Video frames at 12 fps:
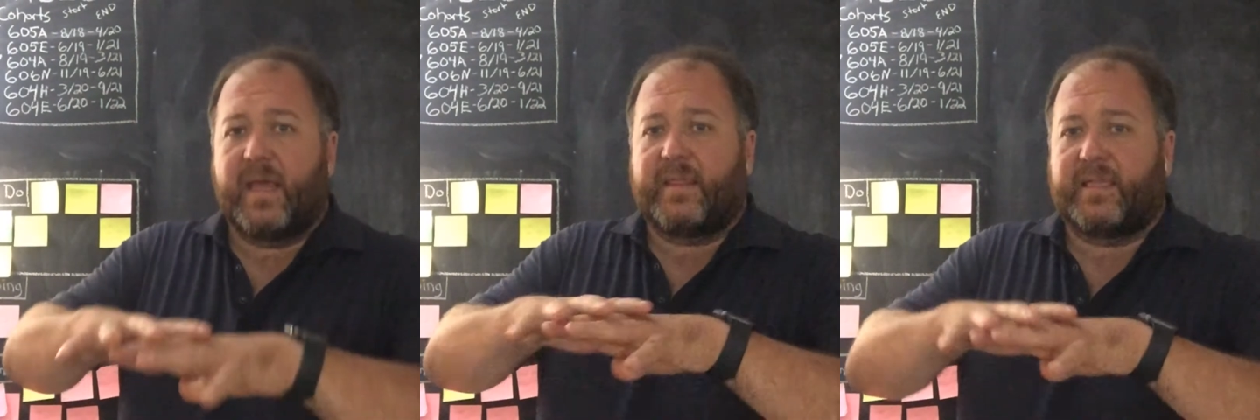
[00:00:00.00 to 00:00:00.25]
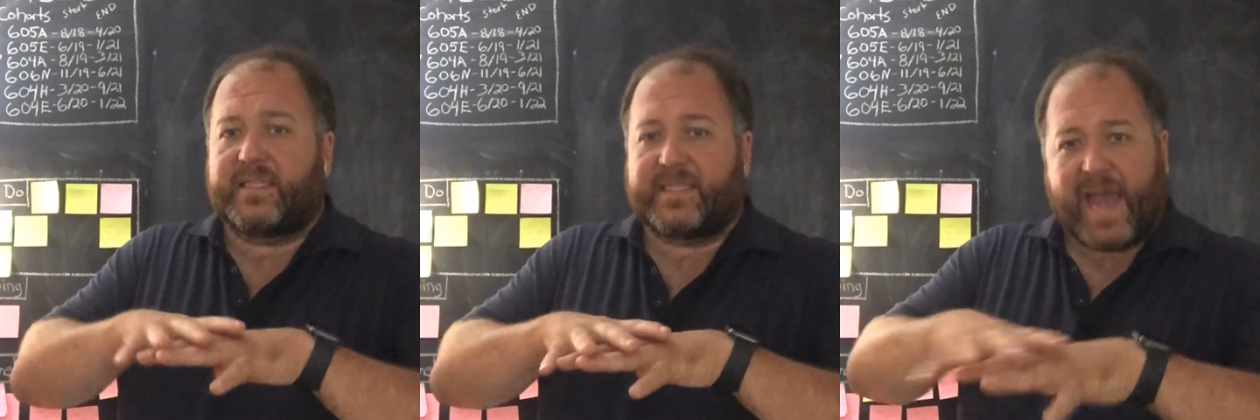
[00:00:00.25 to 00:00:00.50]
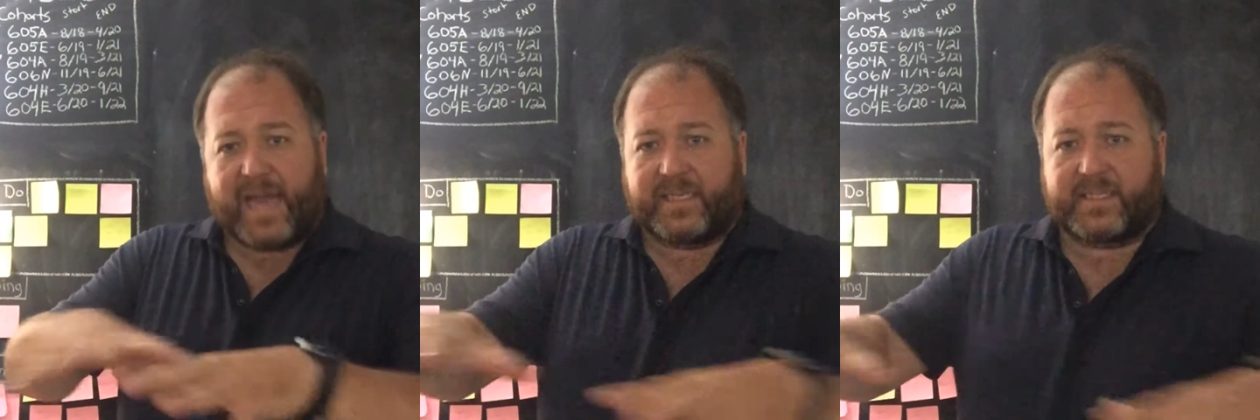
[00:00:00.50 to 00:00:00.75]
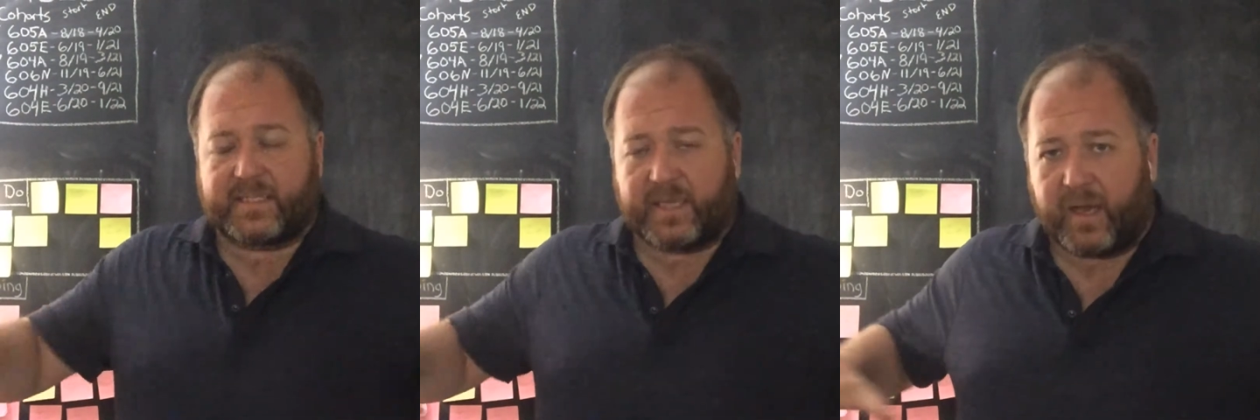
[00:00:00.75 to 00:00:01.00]
the
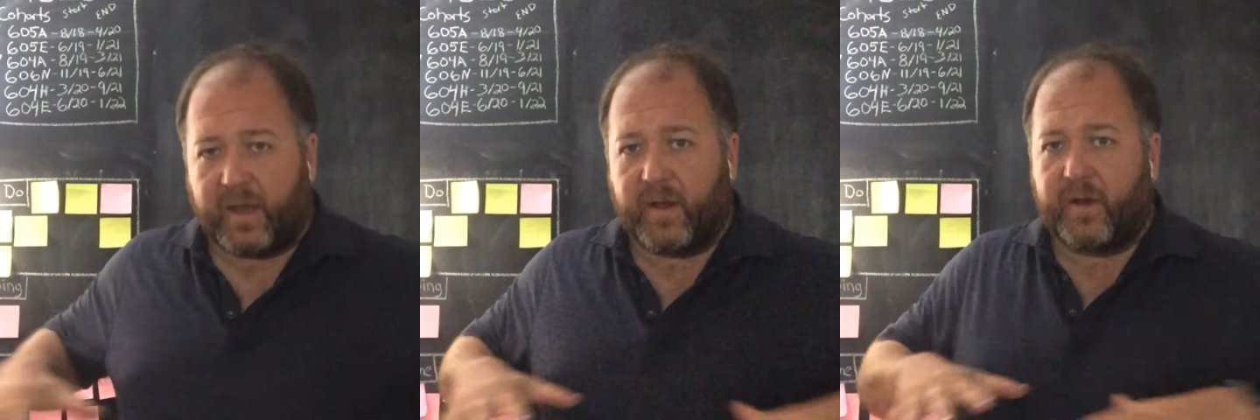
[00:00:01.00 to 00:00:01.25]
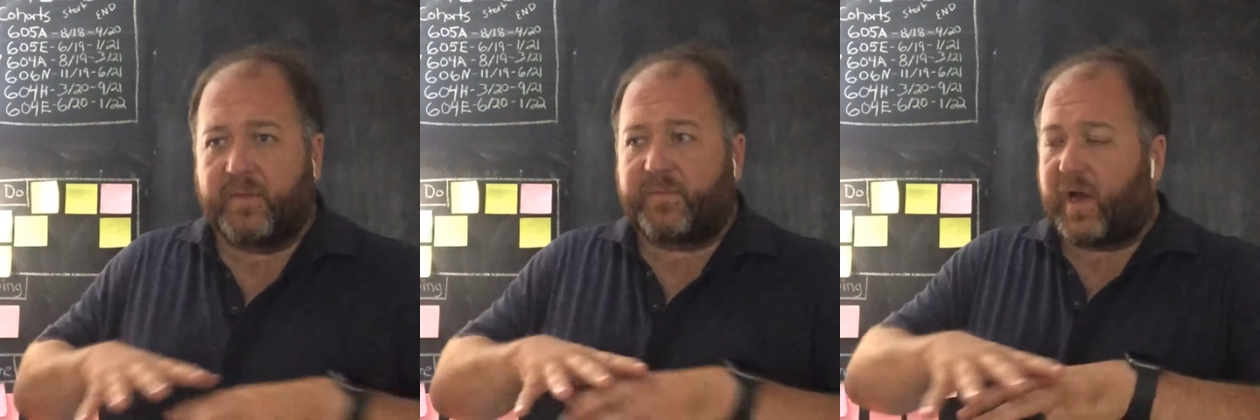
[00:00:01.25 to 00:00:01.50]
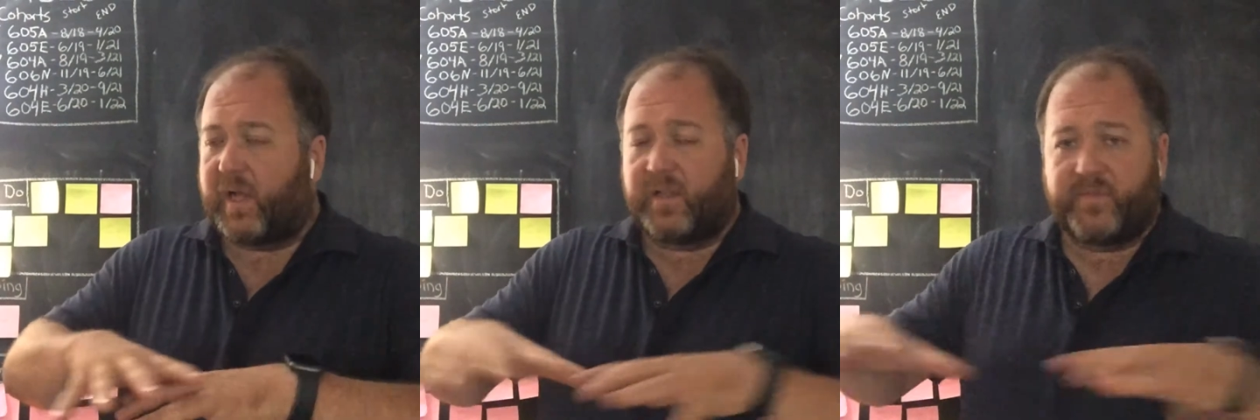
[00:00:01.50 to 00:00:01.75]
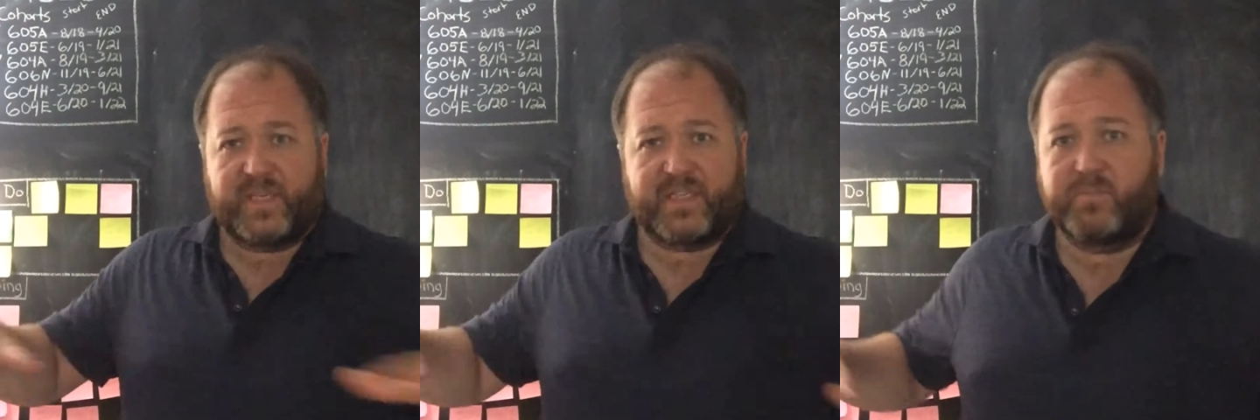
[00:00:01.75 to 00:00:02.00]
status of all
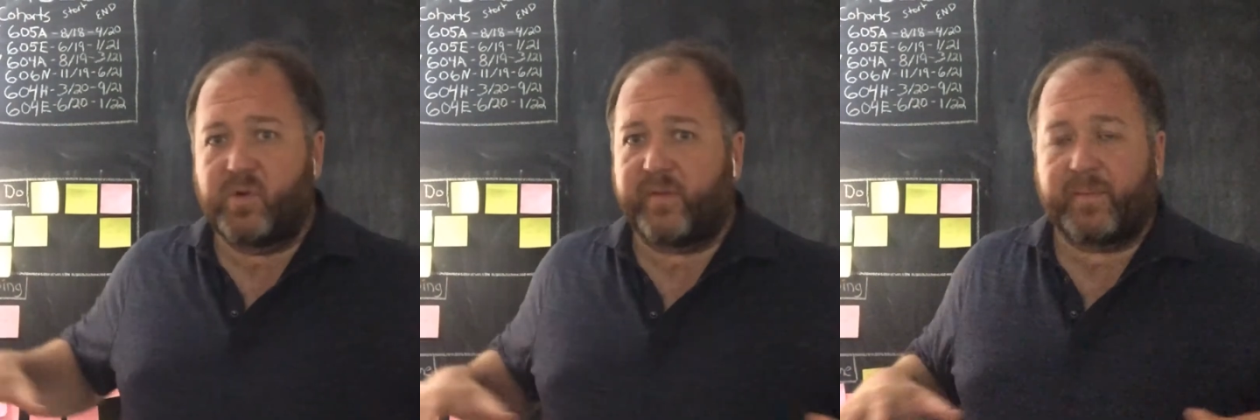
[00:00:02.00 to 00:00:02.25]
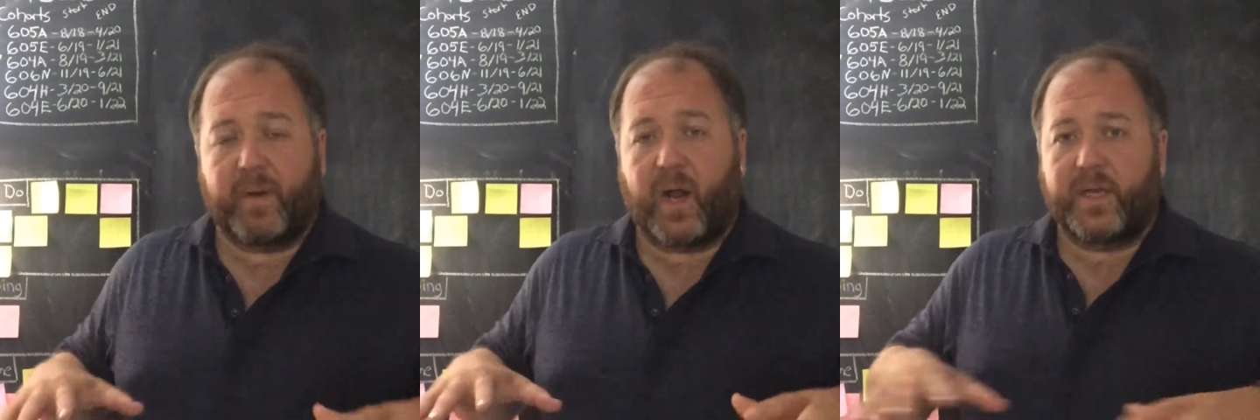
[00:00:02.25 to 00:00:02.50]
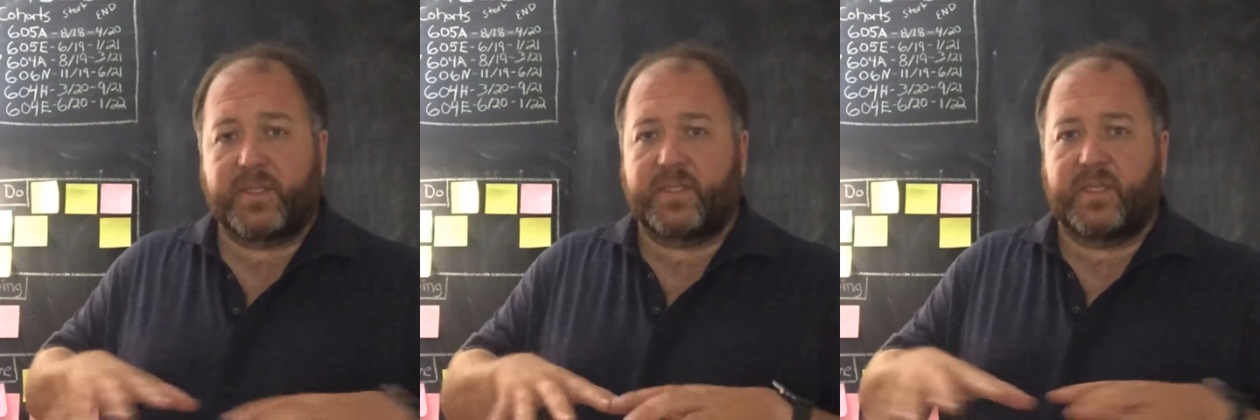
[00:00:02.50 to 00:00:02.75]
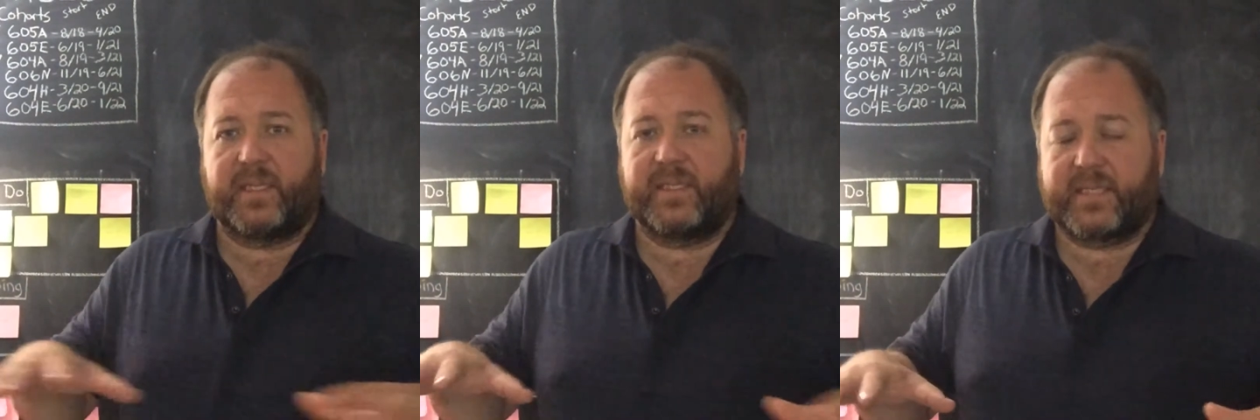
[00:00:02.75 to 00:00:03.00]
of these moving parts
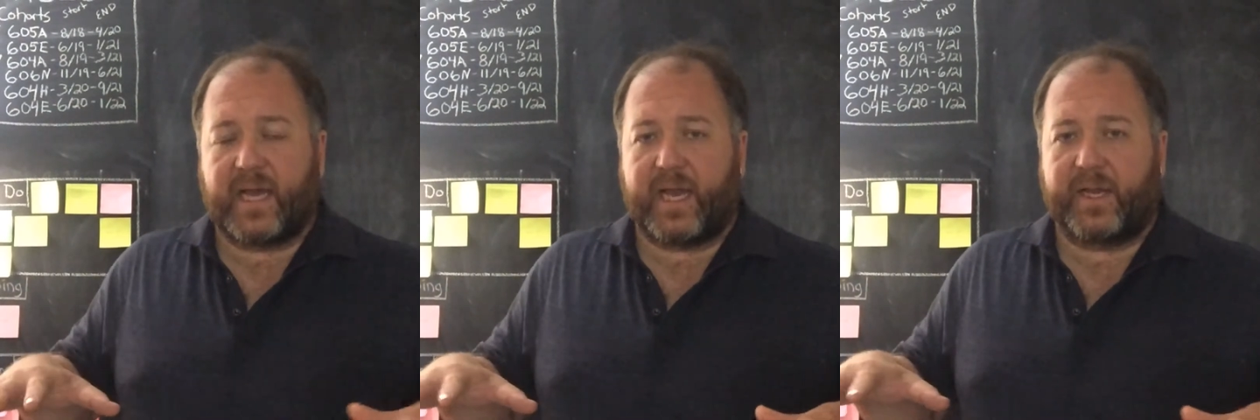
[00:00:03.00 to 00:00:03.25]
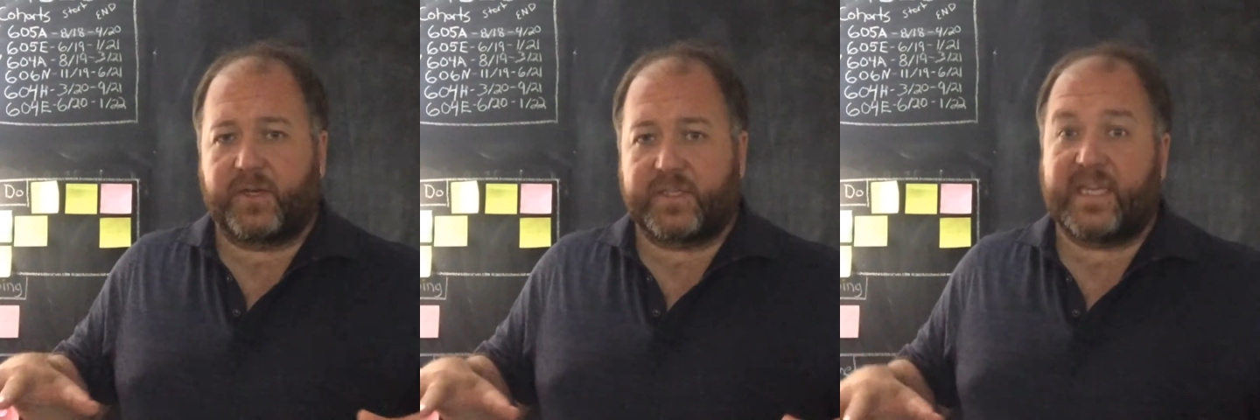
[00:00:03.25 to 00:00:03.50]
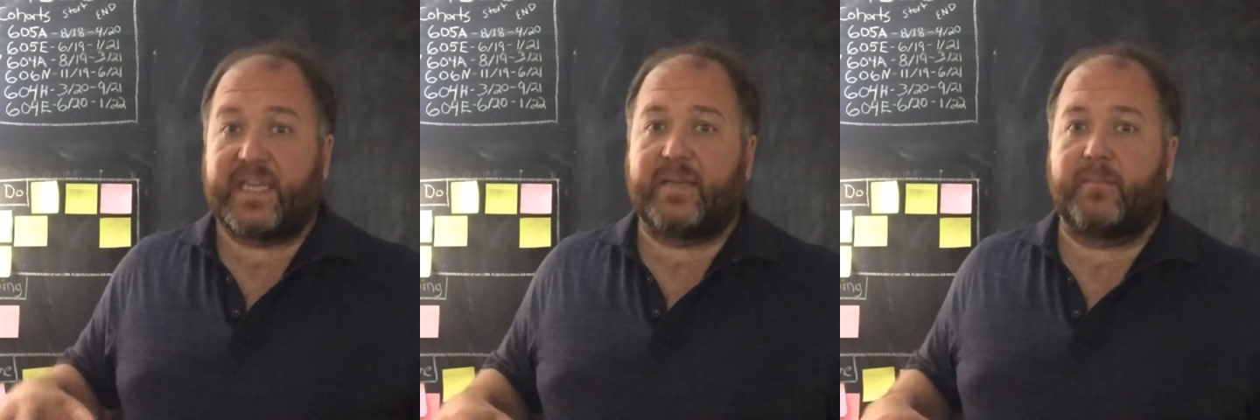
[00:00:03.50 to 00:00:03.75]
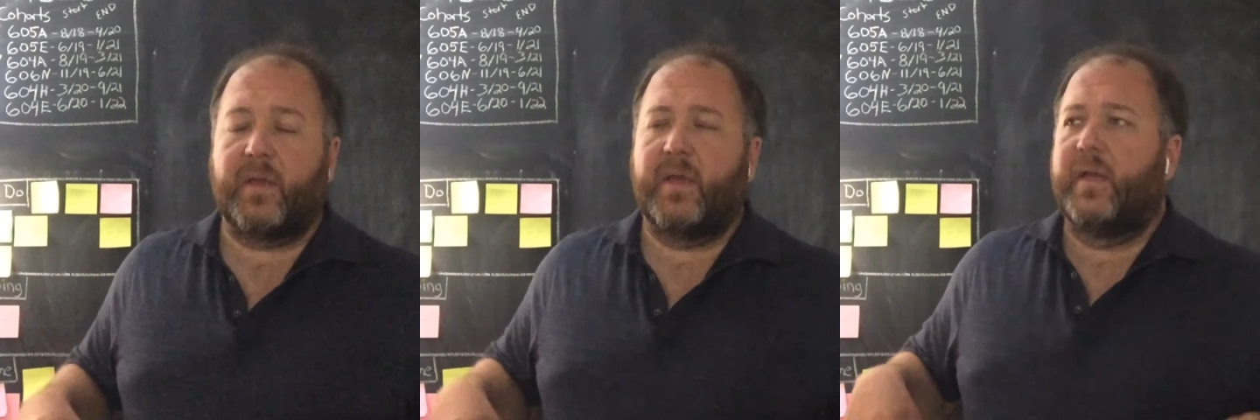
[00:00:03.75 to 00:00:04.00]
to the entire
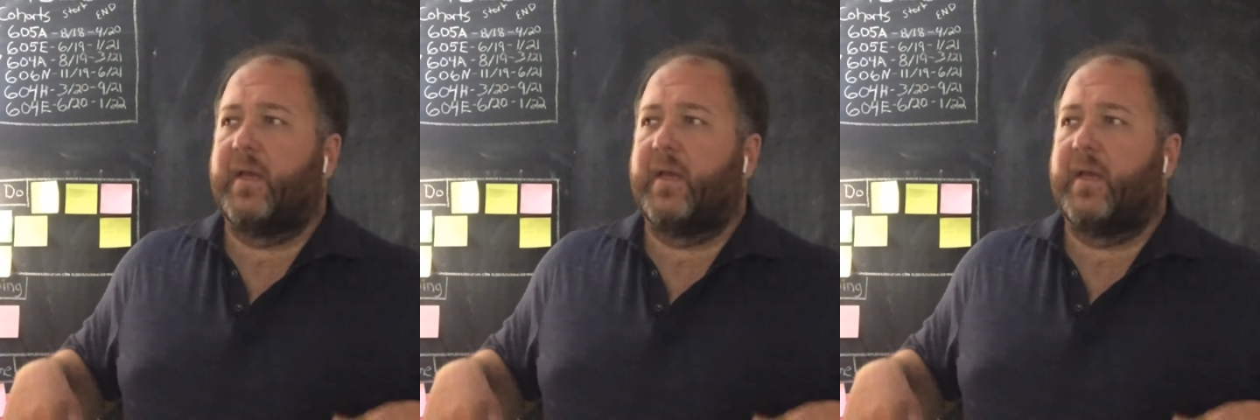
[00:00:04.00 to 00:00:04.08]
team,